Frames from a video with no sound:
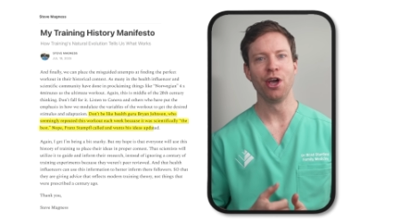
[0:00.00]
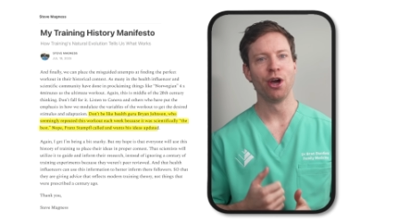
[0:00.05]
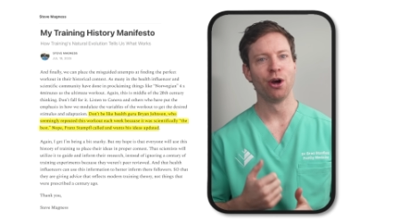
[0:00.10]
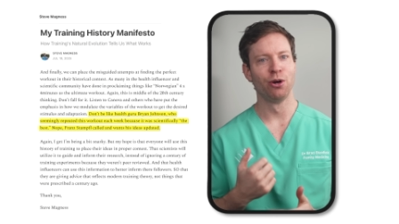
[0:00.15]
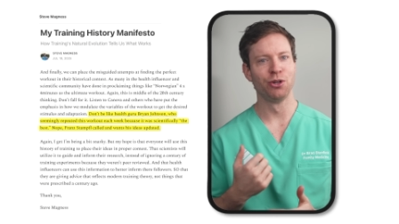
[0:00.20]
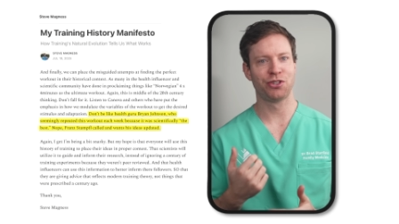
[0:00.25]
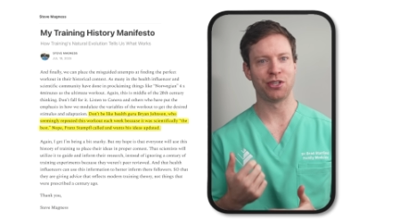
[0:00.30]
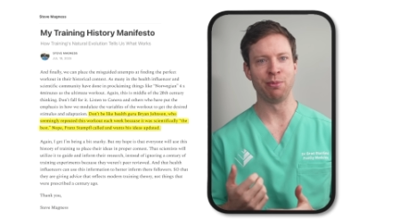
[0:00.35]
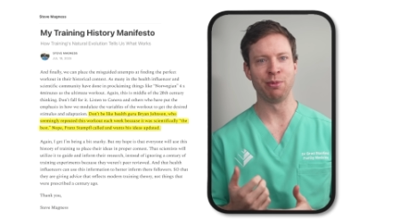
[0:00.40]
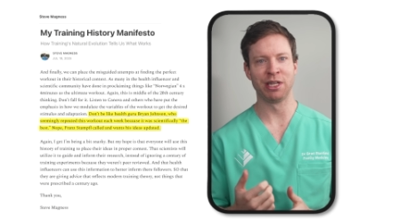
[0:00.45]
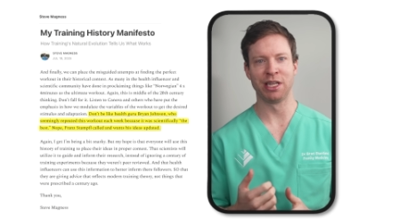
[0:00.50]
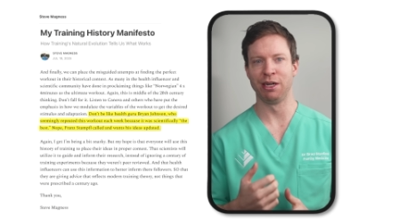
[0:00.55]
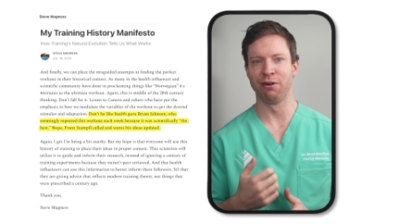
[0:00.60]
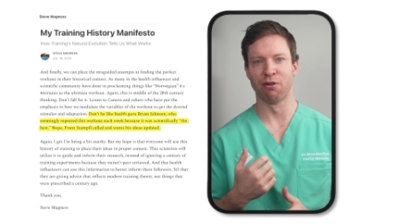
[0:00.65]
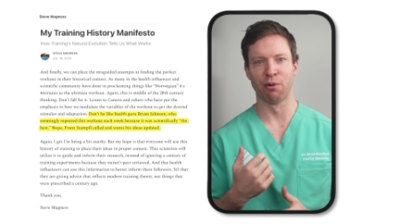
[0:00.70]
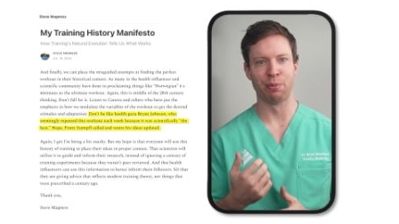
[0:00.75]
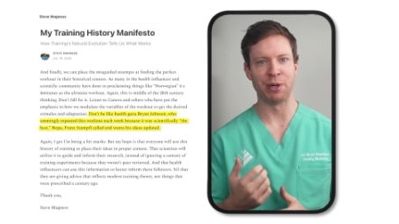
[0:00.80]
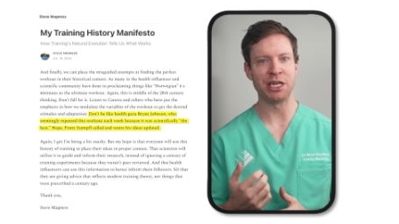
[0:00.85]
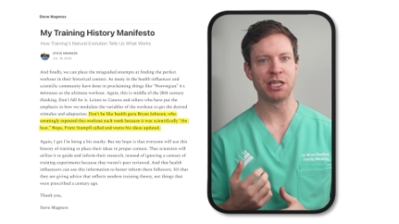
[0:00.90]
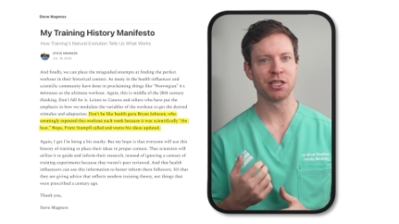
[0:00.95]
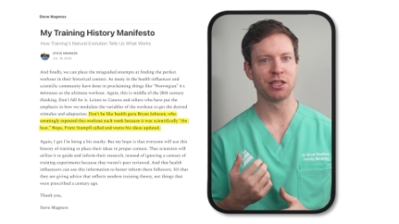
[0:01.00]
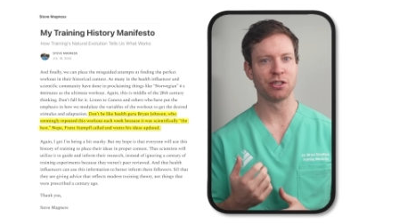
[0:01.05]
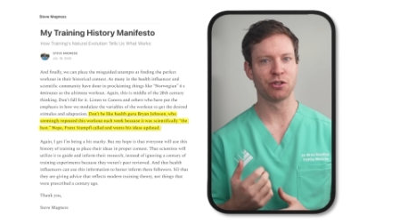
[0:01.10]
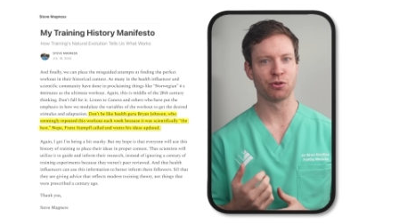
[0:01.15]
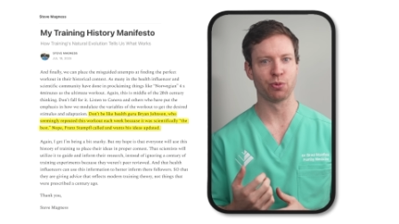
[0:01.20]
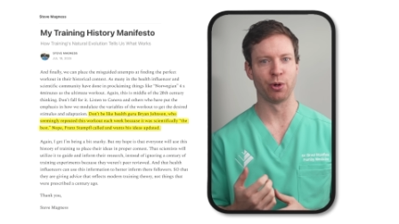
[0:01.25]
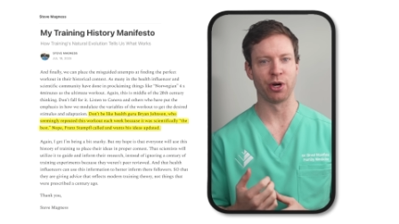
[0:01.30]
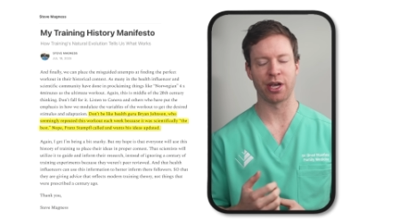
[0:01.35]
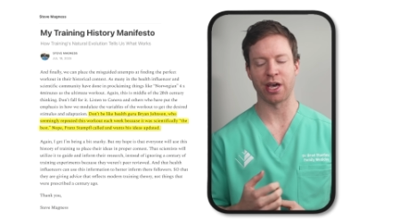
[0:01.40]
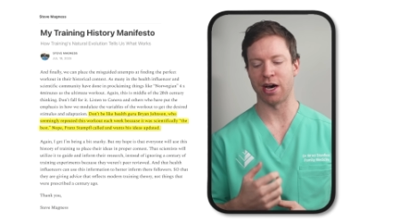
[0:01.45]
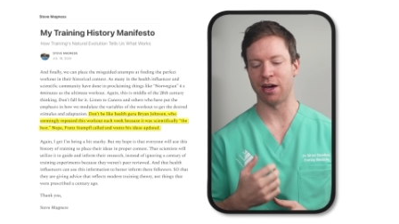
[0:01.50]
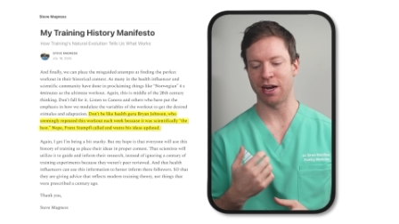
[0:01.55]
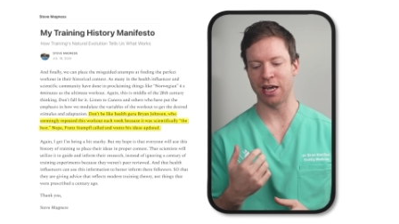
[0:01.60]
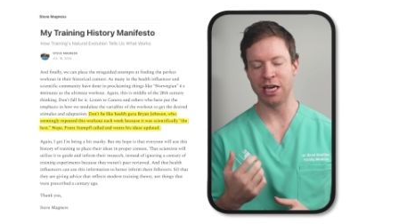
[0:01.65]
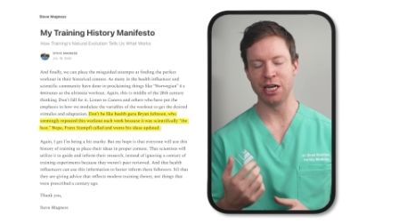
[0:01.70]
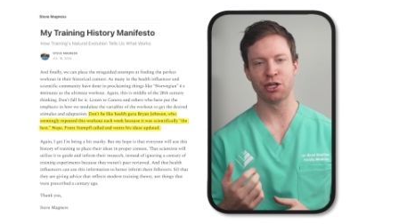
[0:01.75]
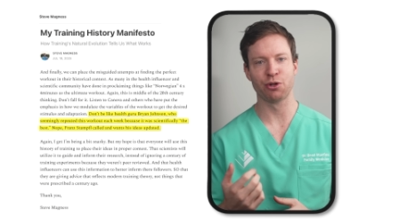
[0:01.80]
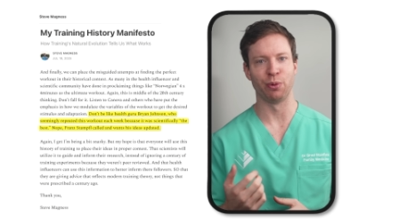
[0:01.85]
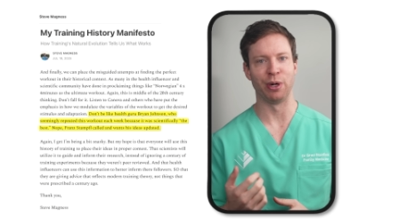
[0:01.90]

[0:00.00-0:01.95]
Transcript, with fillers: who seemingly repeated this workout each